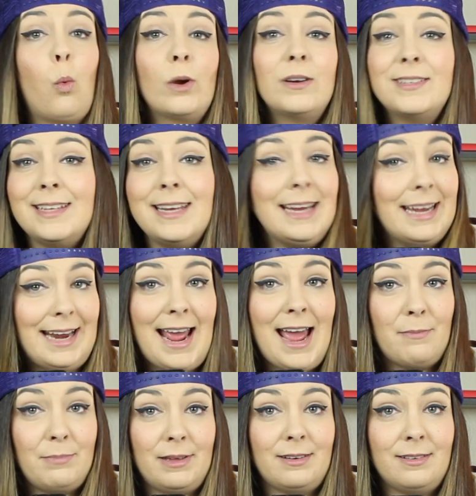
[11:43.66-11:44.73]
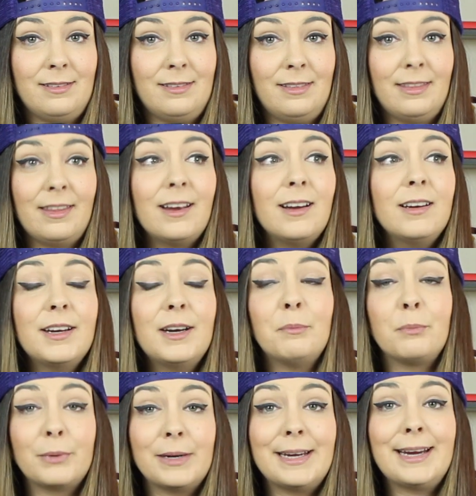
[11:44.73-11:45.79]
we're seeing it happen. They're going
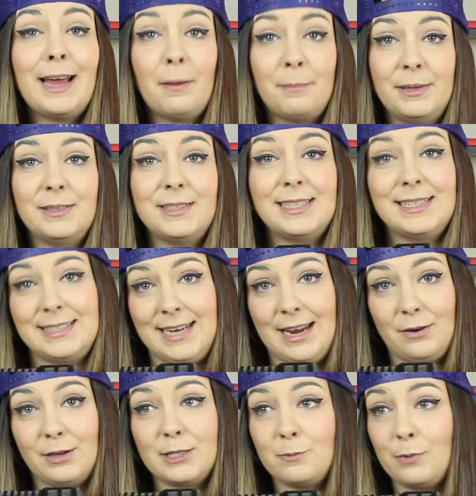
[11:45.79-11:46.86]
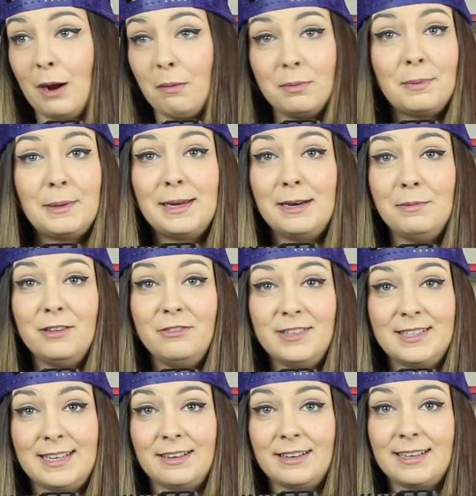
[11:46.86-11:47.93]
to bring a building down. It's probably going to be the
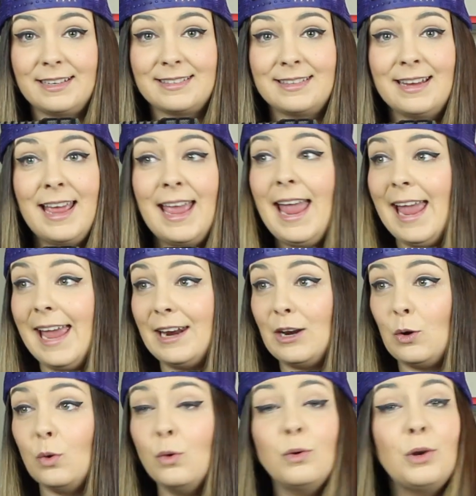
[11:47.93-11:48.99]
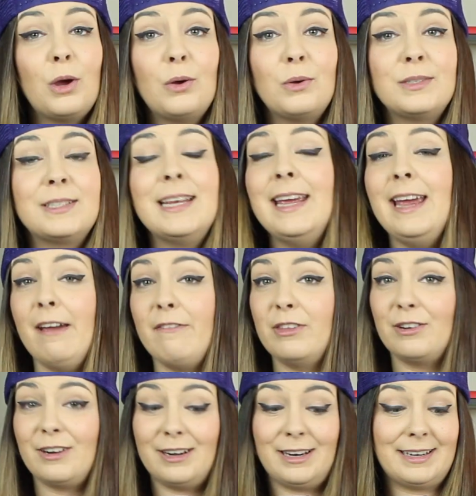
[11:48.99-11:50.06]
facilities. And who knows
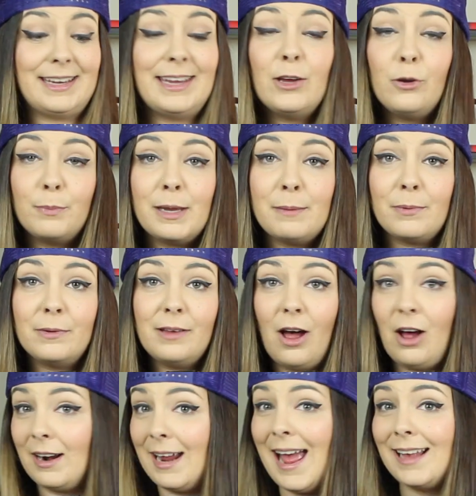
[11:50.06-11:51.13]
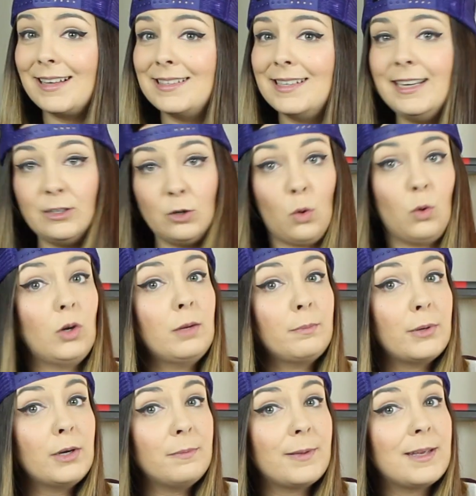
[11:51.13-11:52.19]
if they're going to kill people on accident or
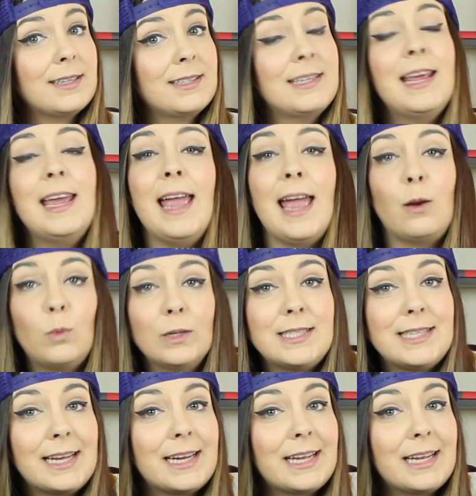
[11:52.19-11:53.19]
on purpose. And